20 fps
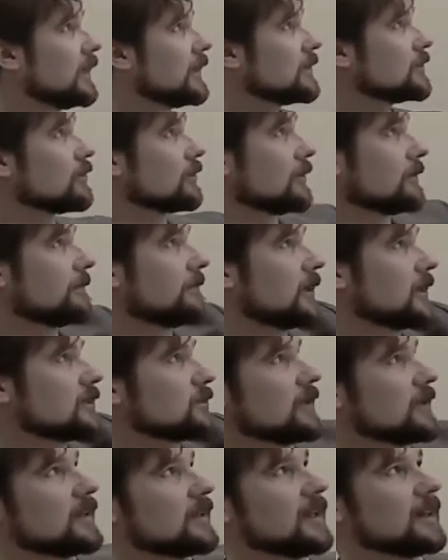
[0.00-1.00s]
So the first
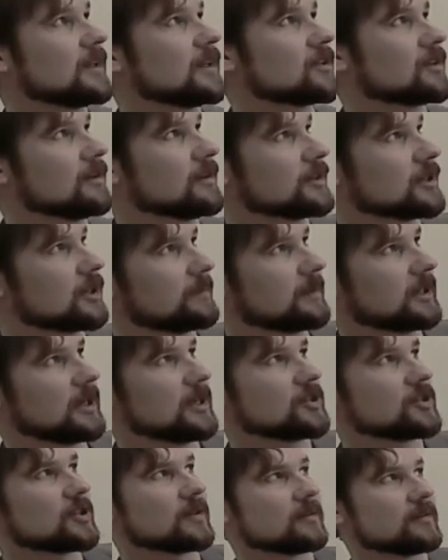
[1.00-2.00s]
one, the literal
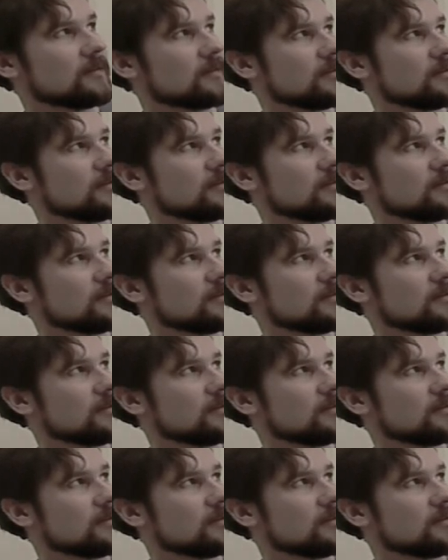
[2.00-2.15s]
interpretation